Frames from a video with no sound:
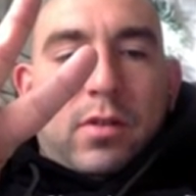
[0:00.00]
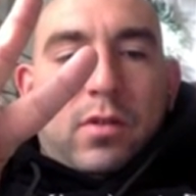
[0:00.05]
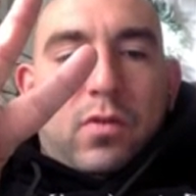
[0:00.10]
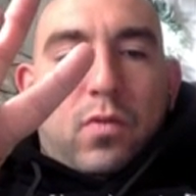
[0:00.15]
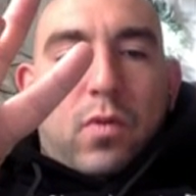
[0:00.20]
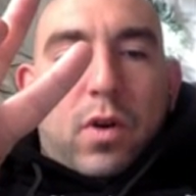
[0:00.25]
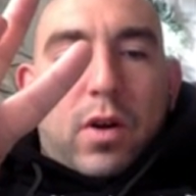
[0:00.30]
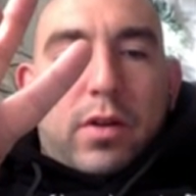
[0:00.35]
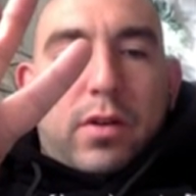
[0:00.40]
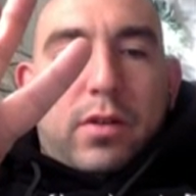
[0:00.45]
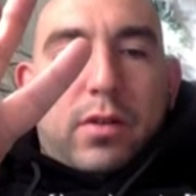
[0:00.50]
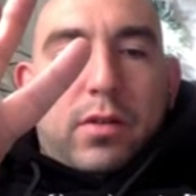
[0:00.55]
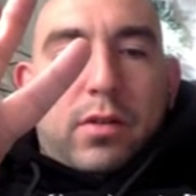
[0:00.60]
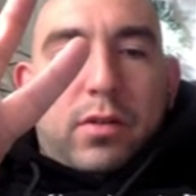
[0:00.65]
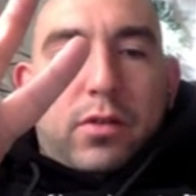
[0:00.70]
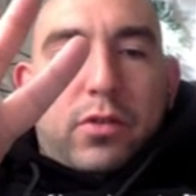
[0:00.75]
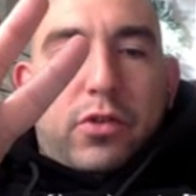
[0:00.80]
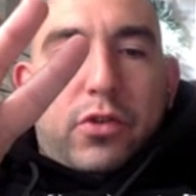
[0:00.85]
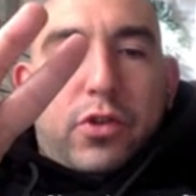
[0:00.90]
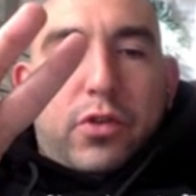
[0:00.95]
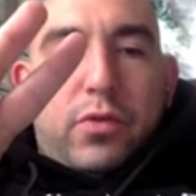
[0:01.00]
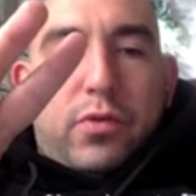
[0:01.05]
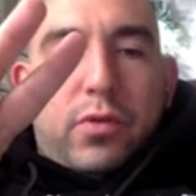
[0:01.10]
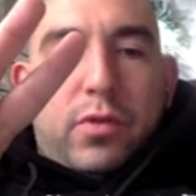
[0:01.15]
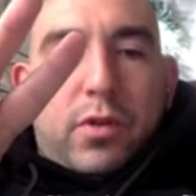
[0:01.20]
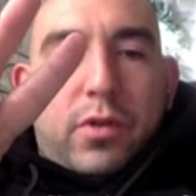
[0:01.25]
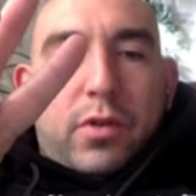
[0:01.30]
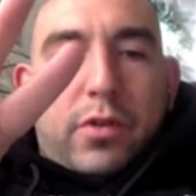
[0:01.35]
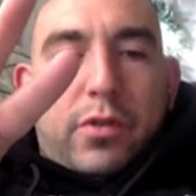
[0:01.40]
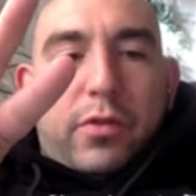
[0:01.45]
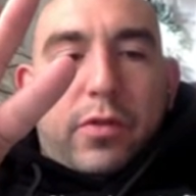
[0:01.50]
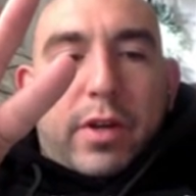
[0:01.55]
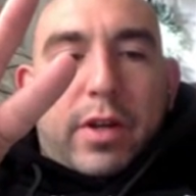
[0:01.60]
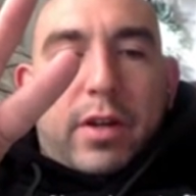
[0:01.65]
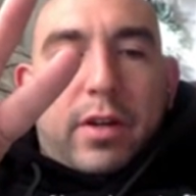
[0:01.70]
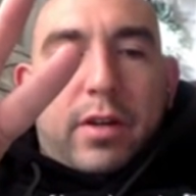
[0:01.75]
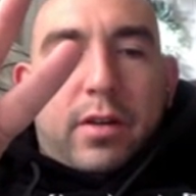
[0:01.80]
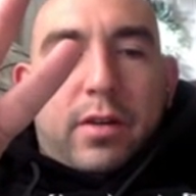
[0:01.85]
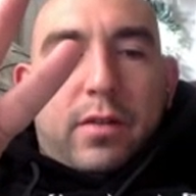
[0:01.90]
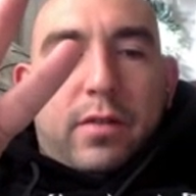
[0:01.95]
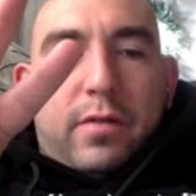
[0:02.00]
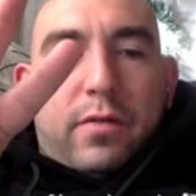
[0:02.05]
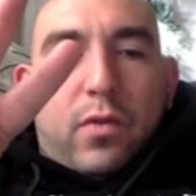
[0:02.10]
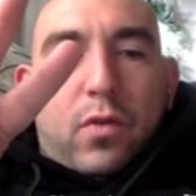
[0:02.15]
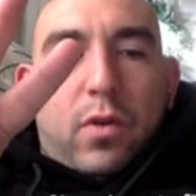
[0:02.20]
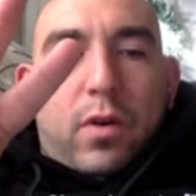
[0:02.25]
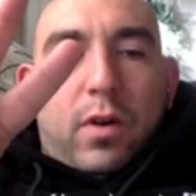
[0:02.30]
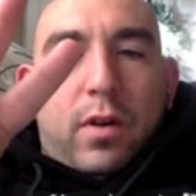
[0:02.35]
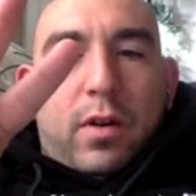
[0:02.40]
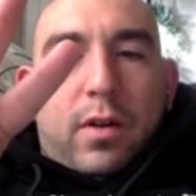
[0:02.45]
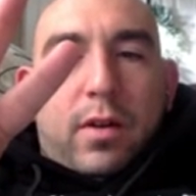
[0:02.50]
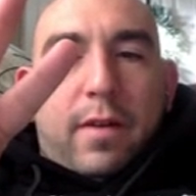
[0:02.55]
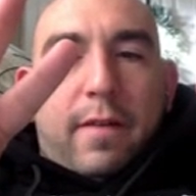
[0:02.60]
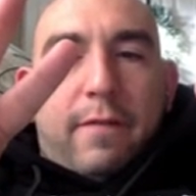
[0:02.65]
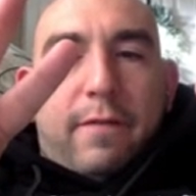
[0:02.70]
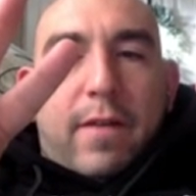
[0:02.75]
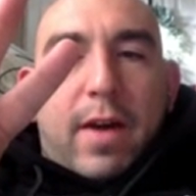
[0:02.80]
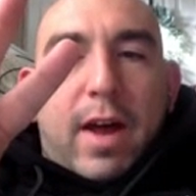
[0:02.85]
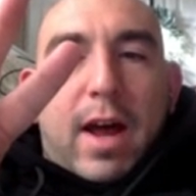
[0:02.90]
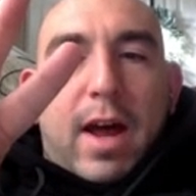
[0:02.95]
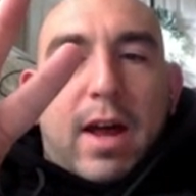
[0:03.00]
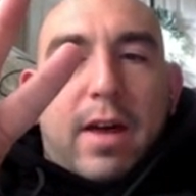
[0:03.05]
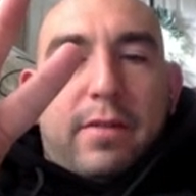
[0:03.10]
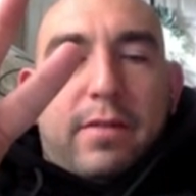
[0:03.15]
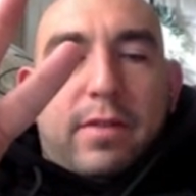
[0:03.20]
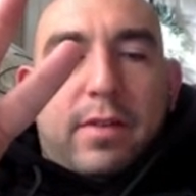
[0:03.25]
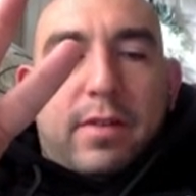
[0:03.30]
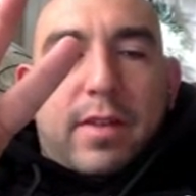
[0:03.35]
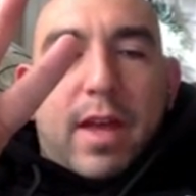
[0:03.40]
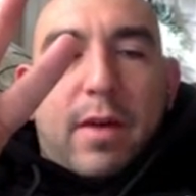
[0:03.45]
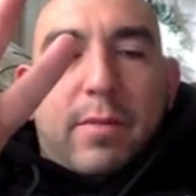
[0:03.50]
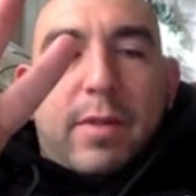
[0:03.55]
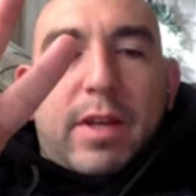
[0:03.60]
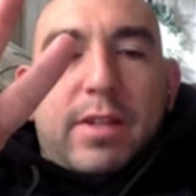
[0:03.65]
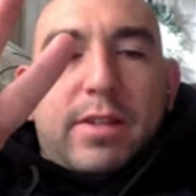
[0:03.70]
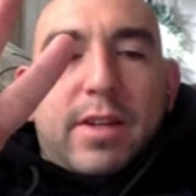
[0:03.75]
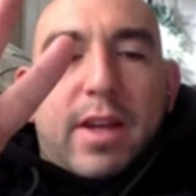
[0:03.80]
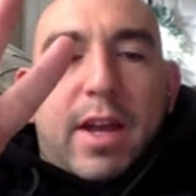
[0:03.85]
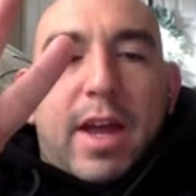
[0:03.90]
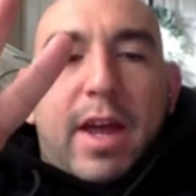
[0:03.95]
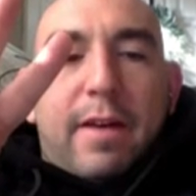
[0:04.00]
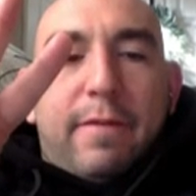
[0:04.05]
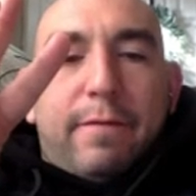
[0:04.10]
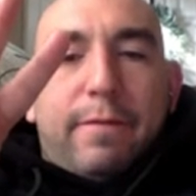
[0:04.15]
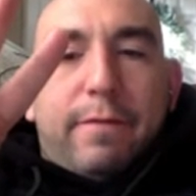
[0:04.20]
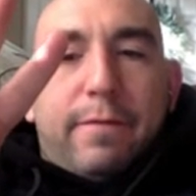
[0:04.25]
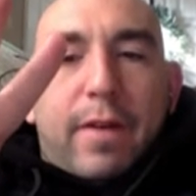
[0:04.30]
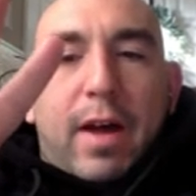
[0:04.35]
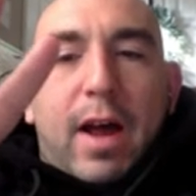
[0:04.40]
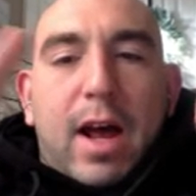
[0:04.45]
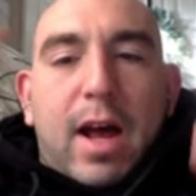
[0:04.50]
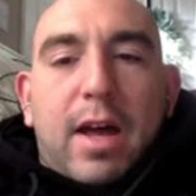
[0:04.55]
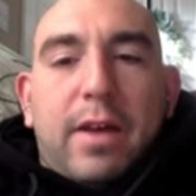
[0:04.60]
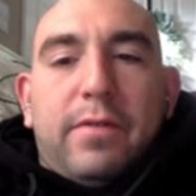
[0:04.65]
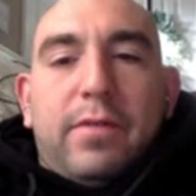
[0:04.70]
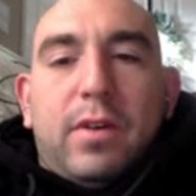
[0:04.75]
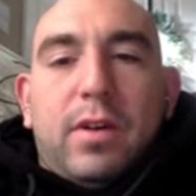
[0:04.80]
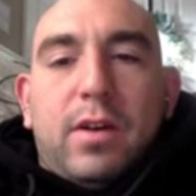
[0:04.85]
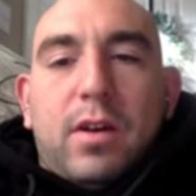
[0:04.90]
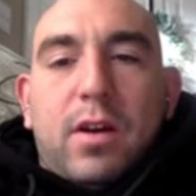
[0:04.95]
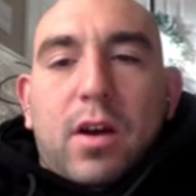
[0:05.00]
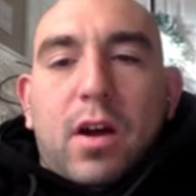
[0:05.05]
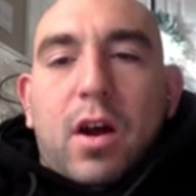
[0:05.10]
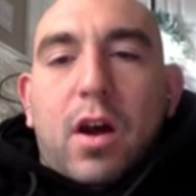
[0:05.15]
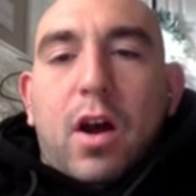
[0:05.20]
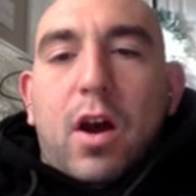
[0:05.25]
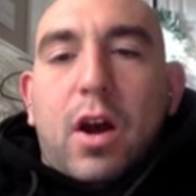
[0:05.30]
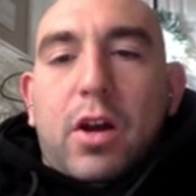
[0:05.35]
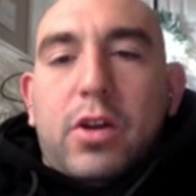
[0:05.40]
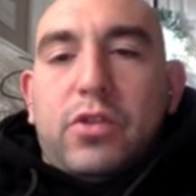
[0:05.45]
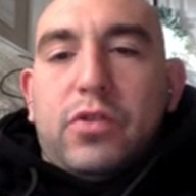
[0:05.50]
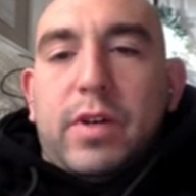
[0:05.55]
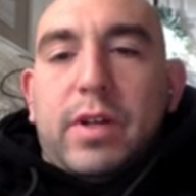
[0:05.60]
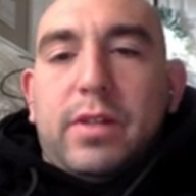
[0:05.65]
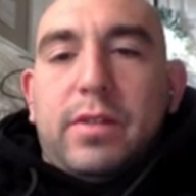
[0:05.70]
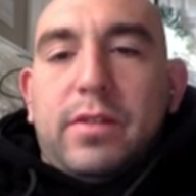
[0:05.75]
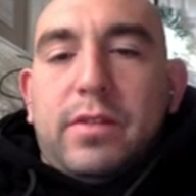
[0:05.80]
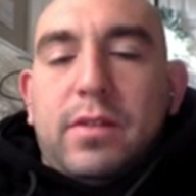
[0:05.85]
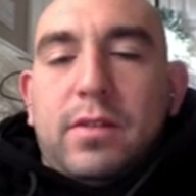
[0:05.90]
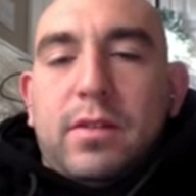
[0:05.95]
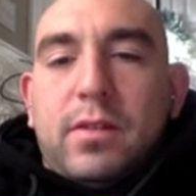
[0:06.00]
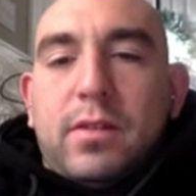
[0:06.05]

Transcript: 1, 2, 3, 4, 5. That means I have 500s.